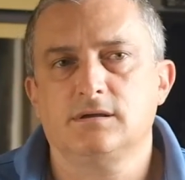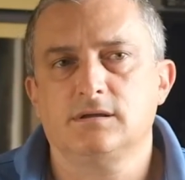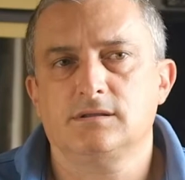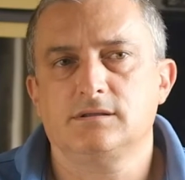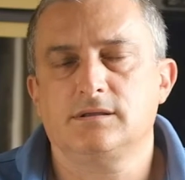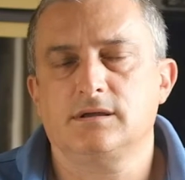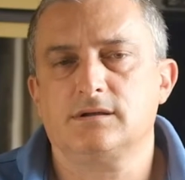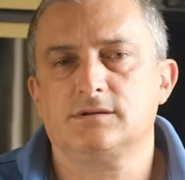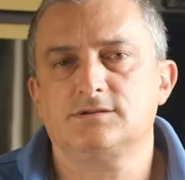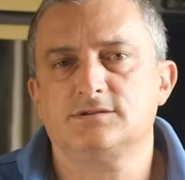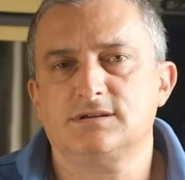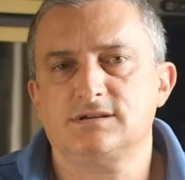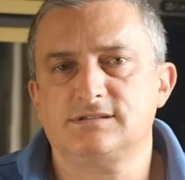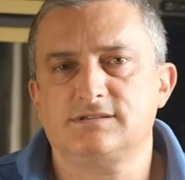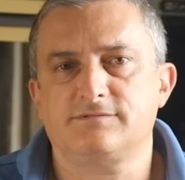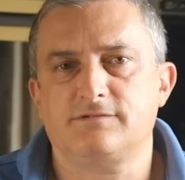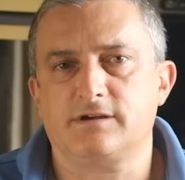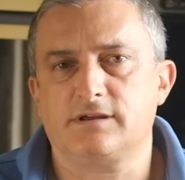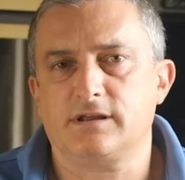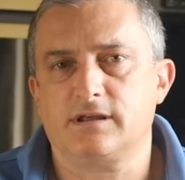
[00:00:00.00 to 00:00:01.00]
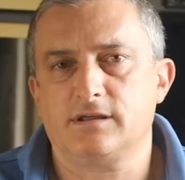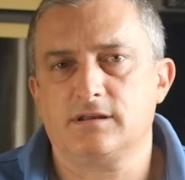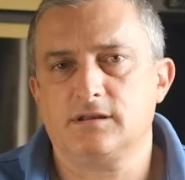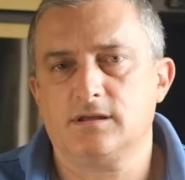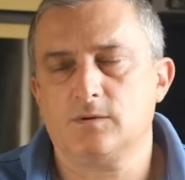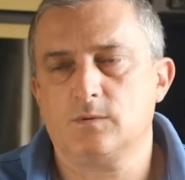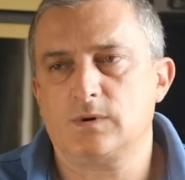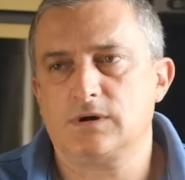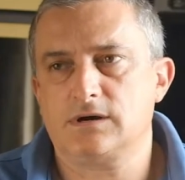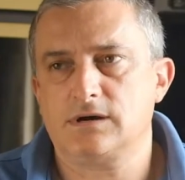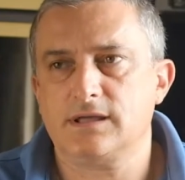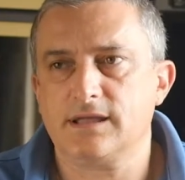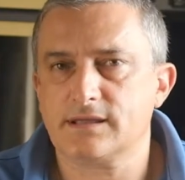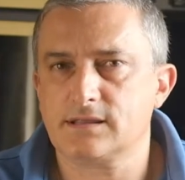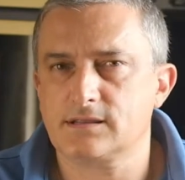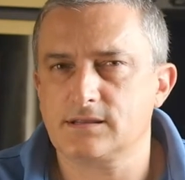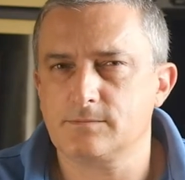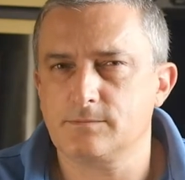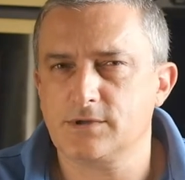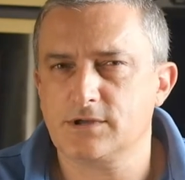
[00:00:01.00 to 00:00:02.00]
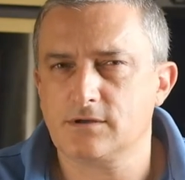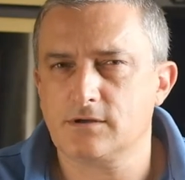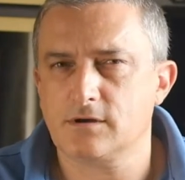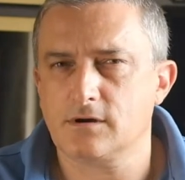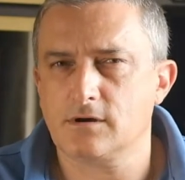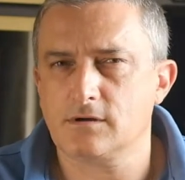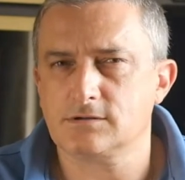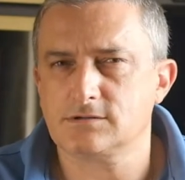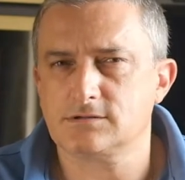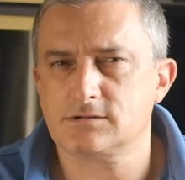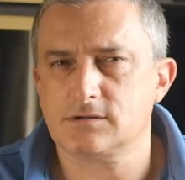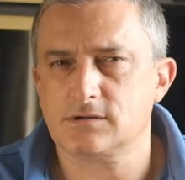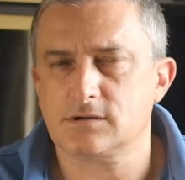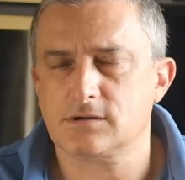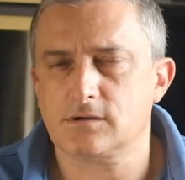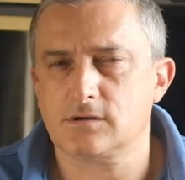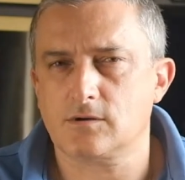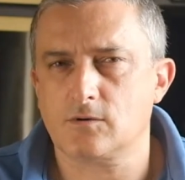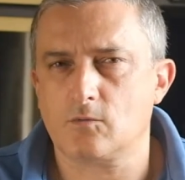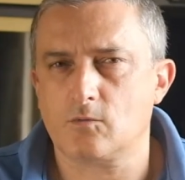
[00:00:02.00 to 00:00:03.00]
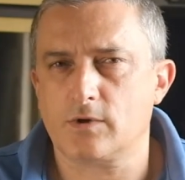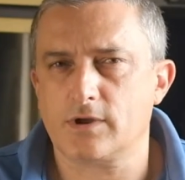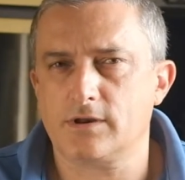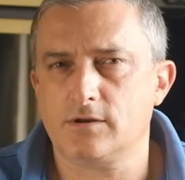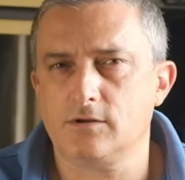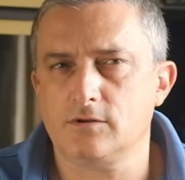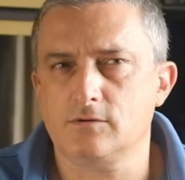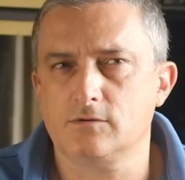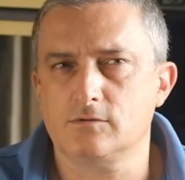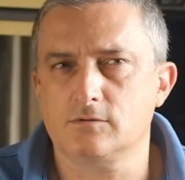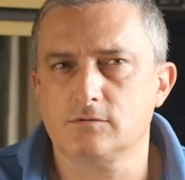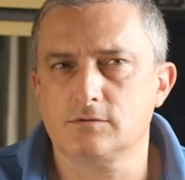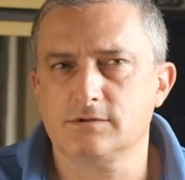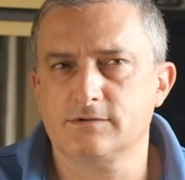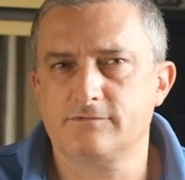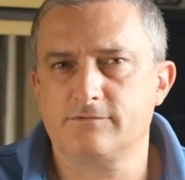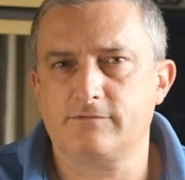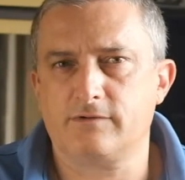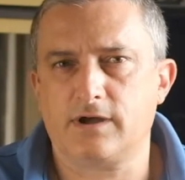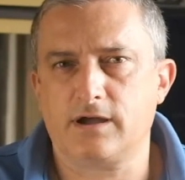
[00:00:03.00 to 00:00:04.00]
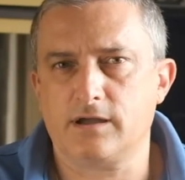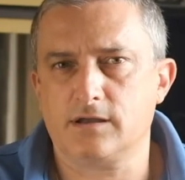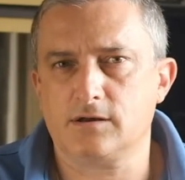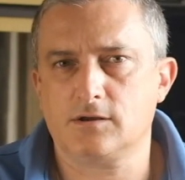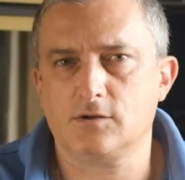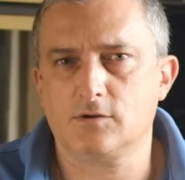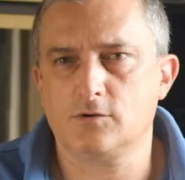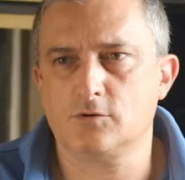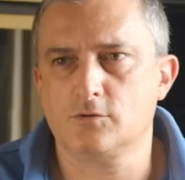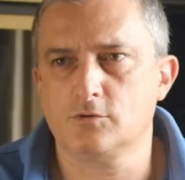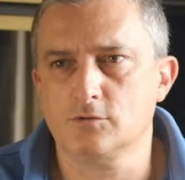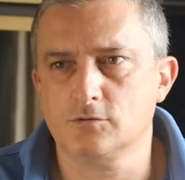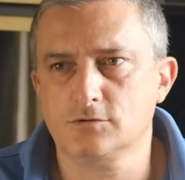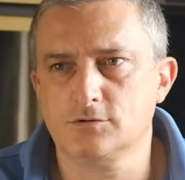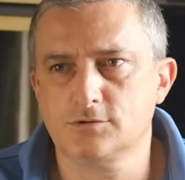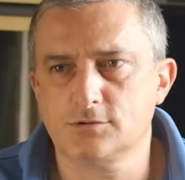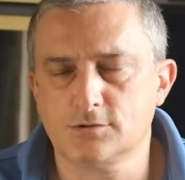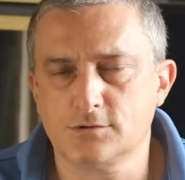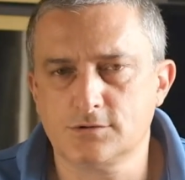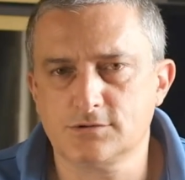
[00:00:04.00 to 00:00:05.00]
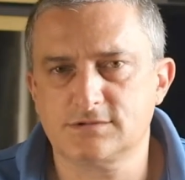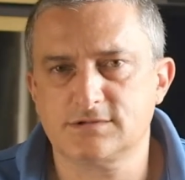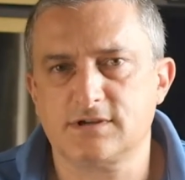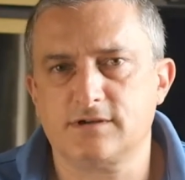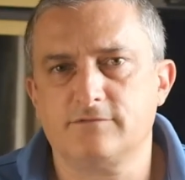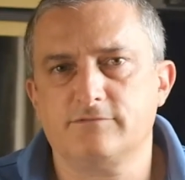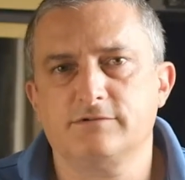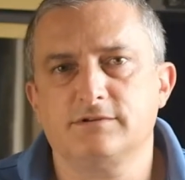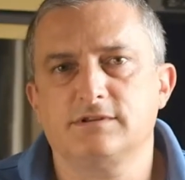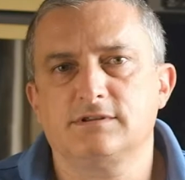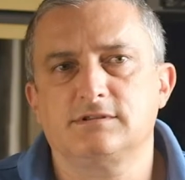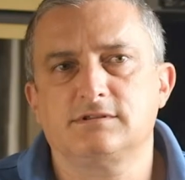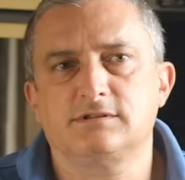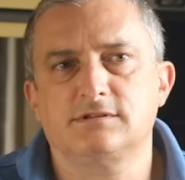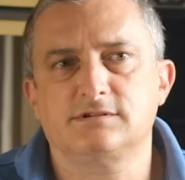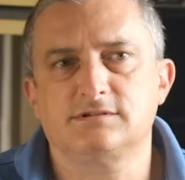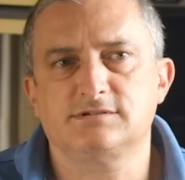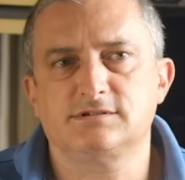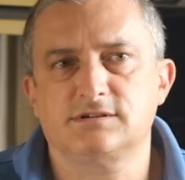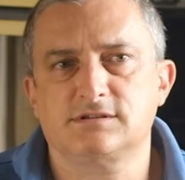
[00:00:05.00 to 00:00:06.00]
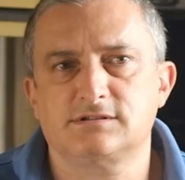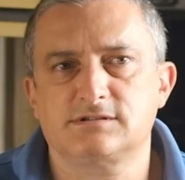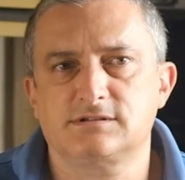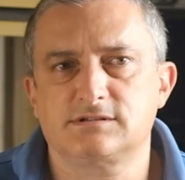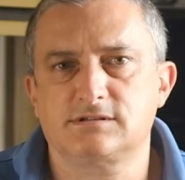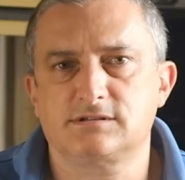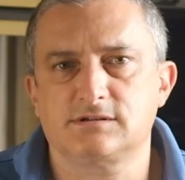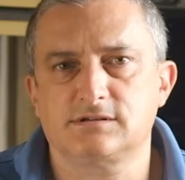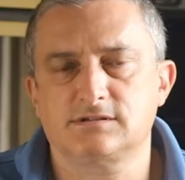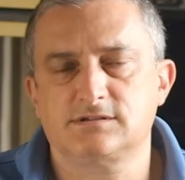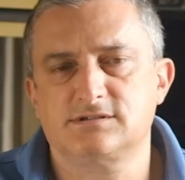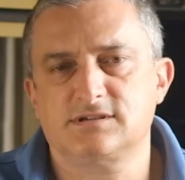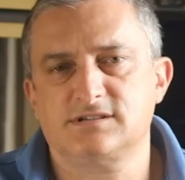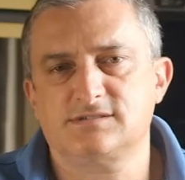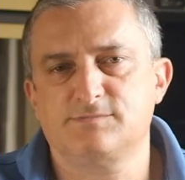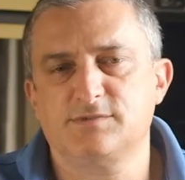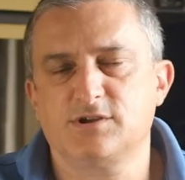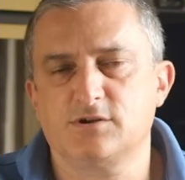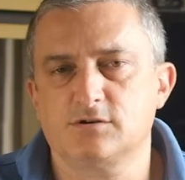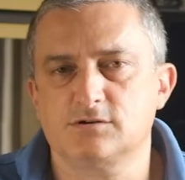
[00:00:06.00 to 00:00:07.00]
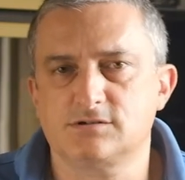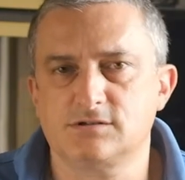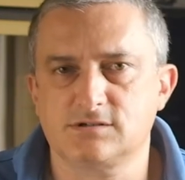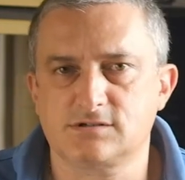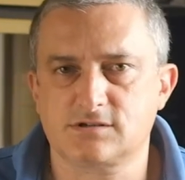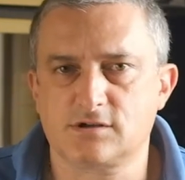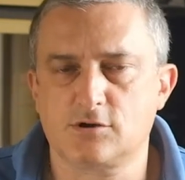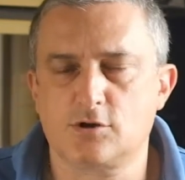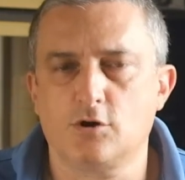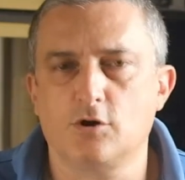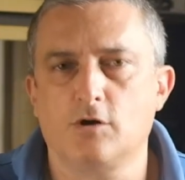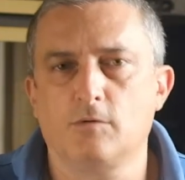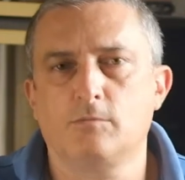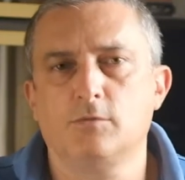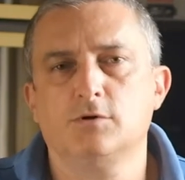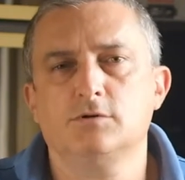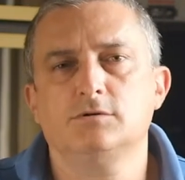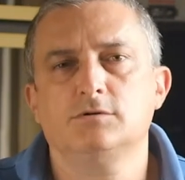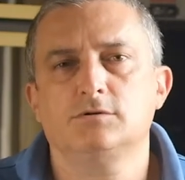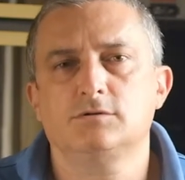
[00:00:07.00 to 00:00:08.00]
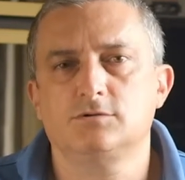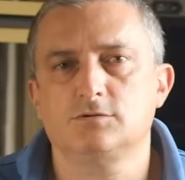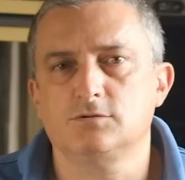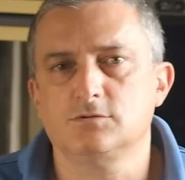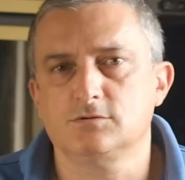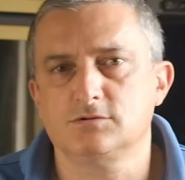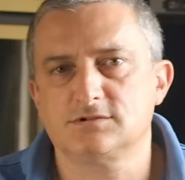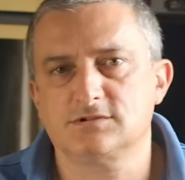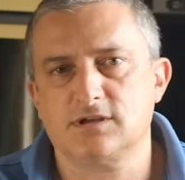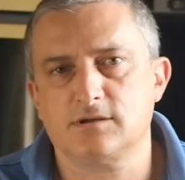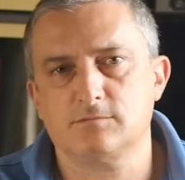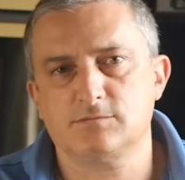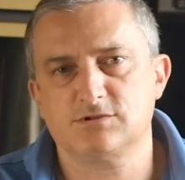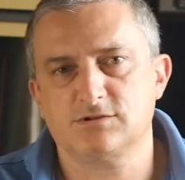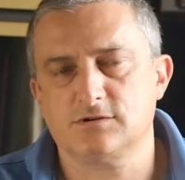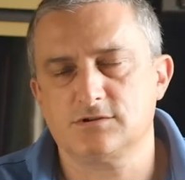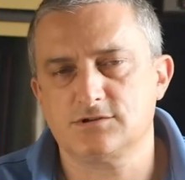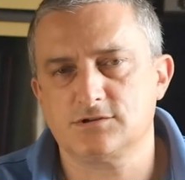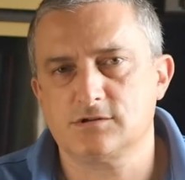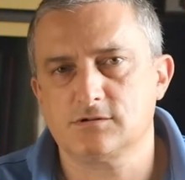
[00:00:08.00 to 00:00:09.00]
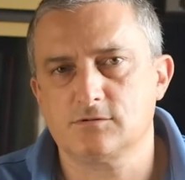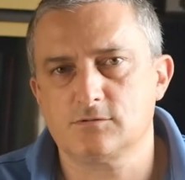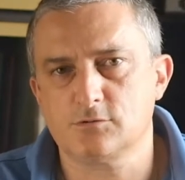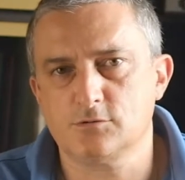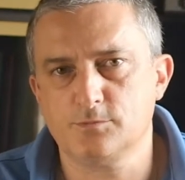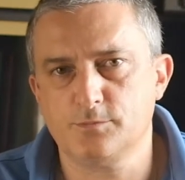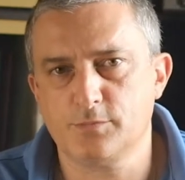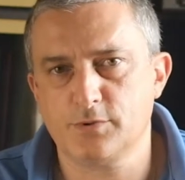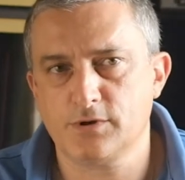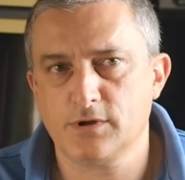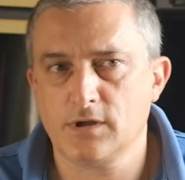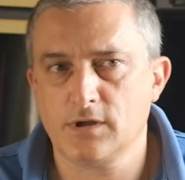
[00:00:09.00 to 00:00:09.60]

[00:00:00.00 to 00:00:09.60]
they are justified, and they were elected because when you define culture, something that is just because it's common to some social group,